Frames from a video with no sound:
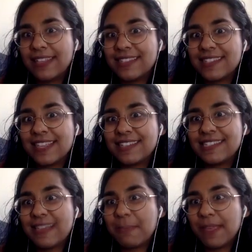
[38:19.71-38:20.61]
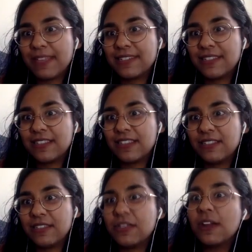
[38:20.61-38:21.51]
It's like stepping into the
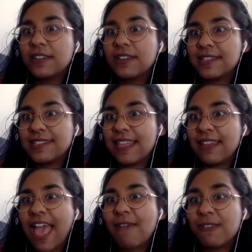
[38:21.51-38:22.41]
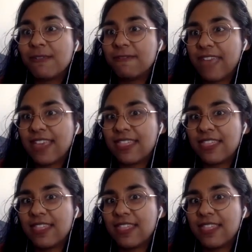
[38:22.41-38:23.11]
darkness and having faith